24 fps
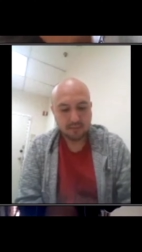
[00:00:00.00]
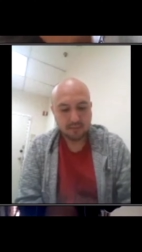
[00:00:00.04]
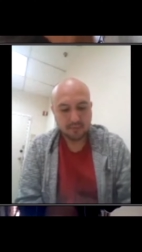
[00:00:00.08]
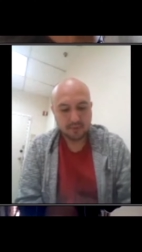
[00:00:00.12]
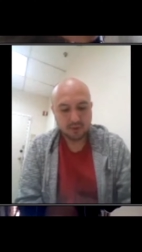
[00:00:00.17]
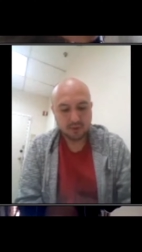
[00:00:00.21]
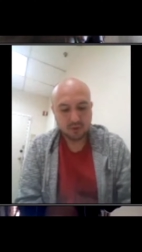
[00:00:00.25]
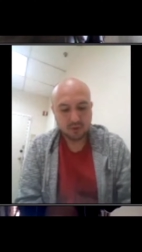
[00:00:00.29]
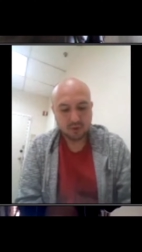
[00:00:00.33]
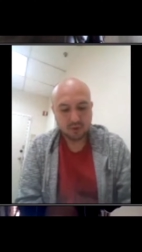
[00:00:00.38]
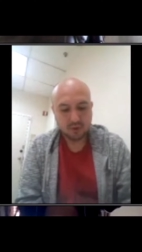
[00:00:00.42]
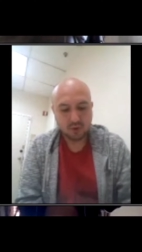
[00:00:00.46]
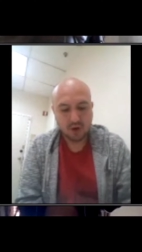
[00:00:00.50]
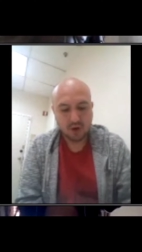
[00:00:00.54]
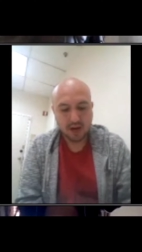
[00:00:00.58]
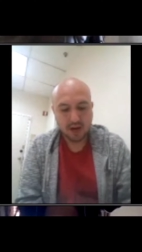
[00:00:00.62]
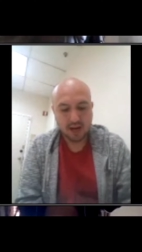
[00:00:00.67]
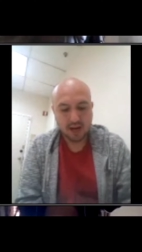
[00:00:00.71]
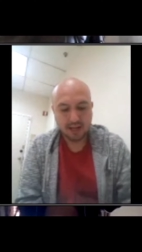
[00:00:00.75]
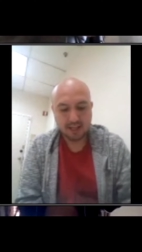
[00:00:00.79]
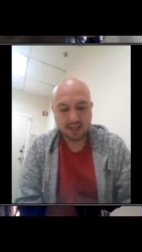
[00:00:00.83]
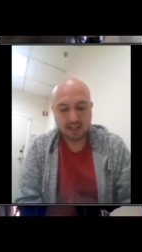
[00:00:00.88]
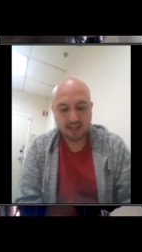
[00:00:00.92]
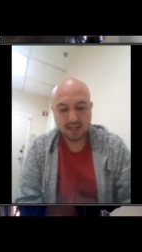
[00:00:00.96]
so
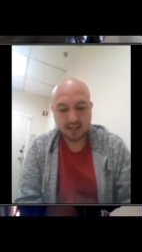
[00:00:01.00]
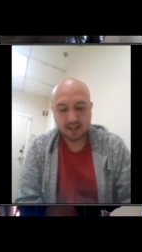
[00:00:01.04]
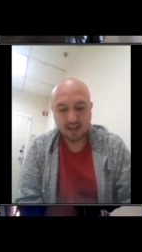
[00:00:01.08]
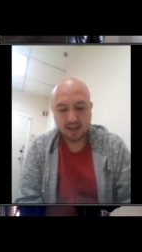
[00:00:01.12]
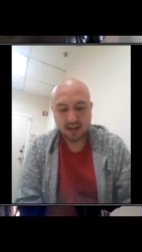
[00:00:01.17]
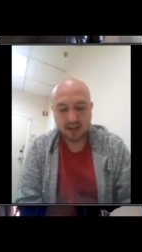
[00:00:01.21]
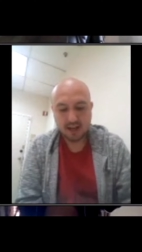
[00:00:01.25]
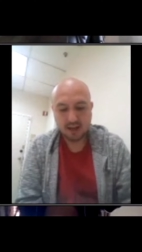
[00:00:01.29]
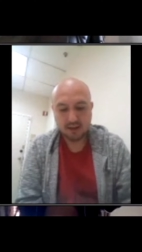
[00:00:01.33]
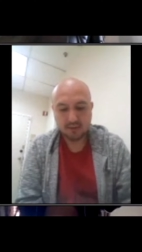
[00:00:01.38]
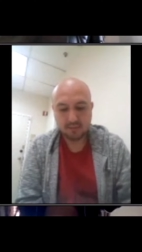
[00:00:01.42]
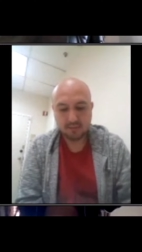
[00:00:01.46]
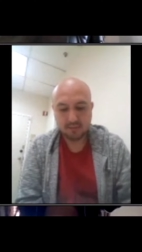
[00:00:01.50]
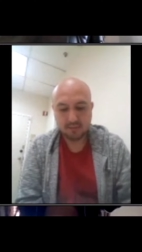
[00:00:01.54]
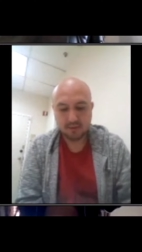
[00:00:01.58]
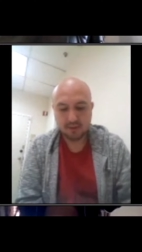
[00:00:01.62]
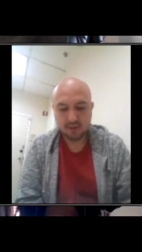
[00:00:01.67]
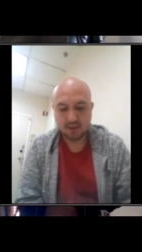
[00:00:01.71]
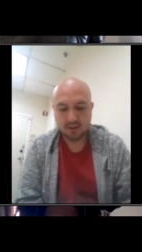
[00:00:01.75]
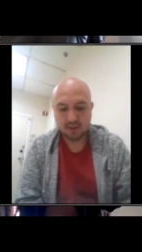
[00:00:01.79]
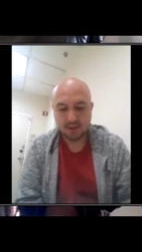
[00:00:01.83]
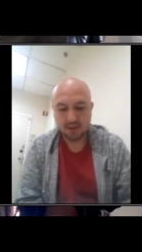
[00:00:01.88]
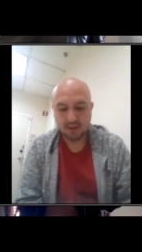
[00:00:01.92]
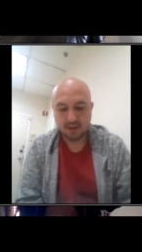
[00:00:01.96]
I can have
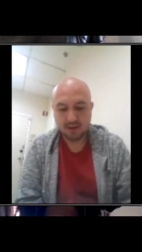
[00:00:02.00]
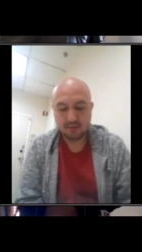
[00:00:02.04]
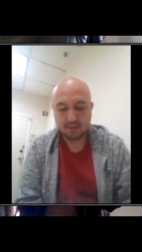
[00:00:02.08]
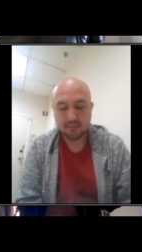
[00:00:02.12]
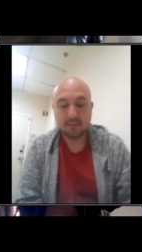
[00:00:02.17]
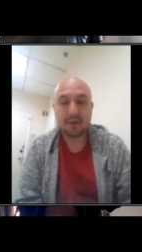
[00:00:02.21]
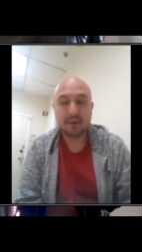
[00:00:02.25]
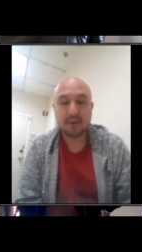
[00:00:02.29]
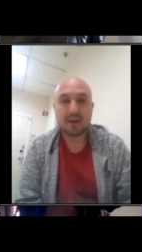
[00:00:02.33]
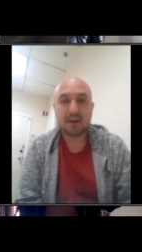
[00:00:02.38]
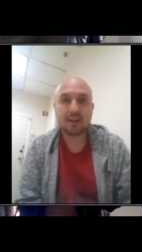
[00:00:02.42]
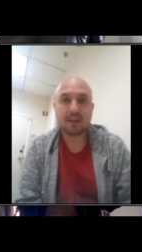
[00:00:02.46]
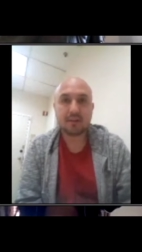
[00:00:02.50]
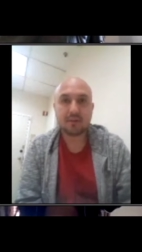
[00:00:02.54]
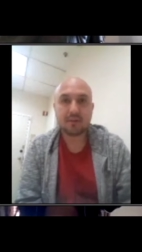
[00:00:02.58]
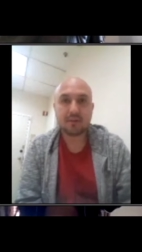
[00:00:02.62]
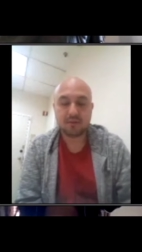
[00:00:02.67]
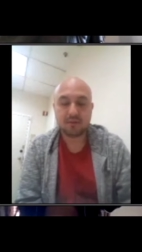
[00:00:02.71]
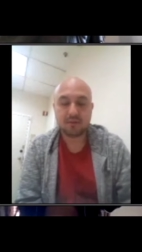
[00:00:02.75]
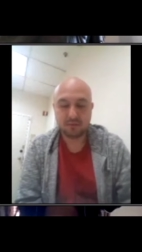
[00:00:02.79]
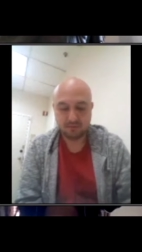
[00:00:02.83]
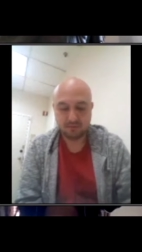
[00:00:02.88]
a better